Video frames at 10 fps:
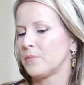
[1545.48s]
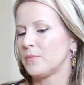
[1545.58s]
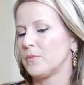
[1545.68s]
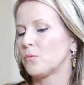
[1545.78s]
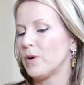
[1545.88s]

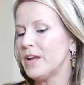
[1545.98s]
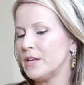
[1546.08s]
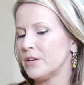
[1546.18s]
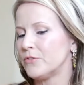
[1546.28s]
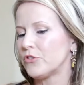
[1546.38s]

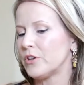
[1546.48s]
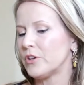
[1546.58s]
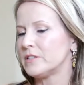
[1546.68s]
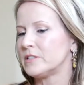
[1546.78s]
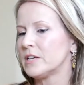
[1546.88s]
range
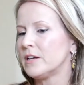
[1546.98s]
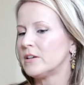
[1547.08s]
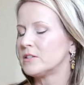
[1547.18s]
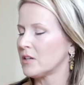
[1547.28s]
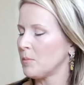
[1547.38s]
is
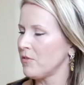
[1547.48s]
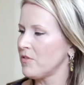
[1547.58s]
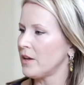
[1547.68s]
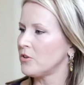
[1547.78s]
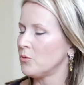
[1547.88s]
some of
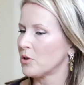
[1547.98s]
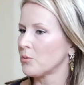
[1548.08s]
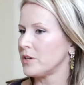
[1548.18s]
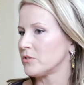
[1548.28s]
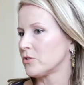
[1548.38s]
that newer
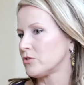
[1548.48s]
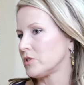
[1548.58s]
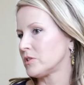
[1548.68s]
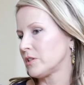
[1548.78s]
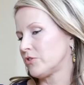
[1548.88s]
research
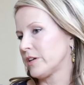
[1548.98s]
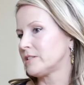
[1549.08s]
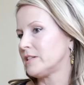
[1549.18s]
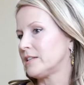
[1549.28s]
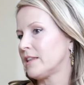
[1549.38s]
is
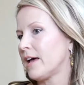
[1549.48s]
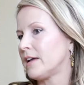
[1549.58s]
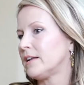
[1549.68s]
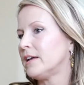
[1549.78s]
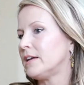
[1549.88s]
suggesting
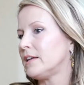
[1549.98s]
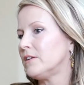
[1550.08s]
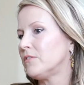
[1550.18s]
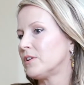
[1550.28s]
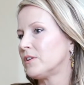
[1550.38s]
that
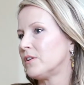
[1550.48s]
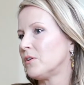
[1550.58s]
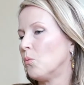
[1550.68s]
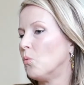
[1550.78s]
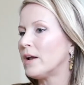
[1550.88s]
even
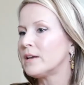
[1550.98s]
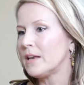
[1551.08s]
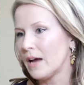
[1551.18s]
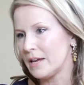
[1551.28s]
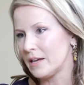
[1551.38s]
one
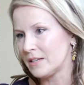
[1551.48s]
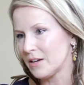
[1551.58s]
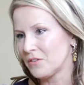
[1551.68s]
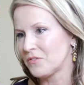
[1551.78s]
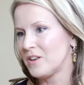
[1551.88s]
night
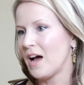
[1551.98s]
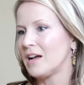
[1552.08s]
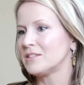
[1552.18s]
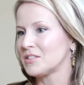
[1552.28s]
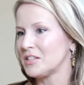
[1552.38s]
of
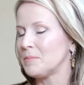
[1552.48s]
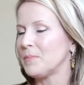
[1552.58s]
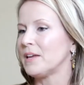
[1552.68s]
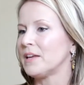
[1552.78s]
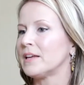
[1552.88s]
not
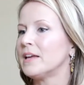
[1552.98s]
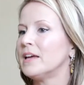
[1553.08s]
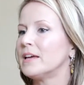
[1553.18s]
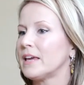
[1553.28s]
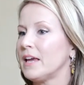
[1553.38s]
sleeping
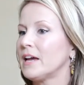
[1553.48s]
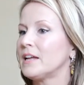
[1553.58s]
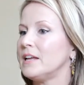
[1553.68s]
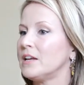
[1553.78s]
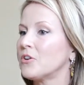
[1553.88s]
can
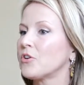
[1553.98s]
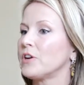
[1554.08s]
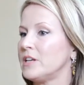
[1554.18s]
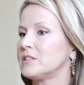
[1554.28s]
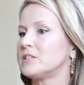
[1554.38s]

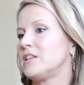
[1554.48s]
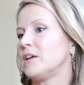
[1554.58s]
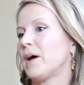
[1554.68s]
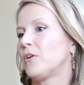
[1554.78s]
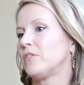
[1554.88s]
increase the
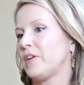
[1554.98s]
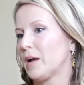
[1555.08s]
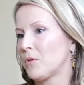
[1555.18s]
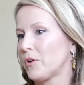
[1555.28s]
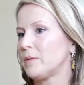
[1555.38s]
amount of
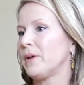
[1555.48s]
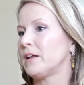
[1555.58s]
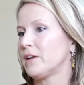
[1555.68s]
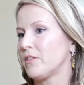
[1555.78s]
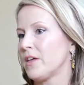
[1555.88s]
amyloid
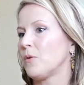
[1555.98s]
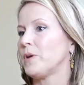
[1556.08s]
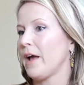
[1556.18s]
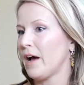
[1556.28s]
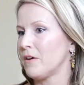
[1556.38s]
beta that we
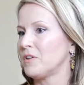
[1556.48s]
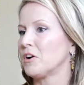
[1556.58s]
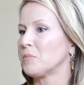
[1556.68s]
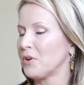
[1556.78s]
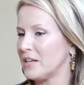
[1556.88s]
have in
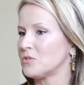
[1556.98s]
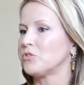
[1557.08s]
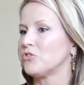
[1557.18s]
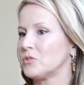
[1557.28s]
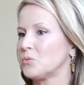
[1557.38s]
our brains,
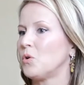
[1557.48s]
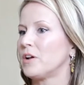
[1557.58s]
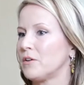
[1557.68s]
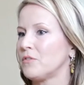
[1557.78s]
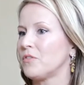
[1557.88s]
which is one
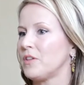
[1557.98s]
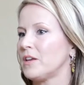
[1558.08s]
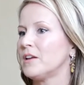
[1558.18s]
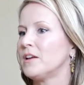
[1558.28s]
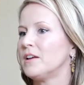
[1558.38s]
of
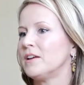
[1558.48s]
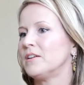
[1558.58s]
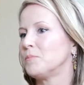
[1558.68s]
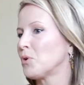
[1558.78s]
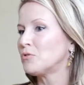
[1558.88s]
the
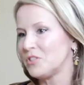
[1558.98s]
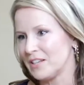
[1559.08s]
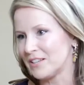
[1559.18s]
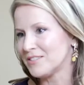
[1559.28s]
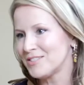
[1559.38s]

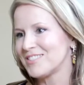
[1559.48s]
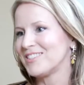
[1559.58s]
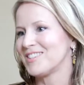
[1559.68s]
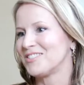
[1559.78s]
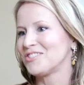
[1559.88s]
proteins.
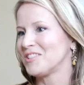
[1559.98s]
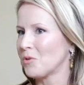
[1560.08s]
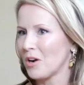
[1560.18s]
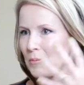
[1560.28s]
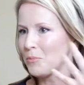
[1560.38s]
Essentially,
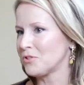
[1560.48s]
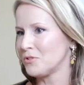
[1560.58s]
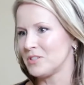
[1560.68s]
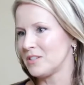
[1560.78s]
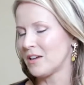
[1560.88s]
we're all
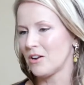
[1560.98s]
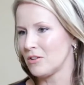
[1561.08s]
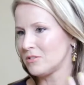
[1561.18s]
producing that all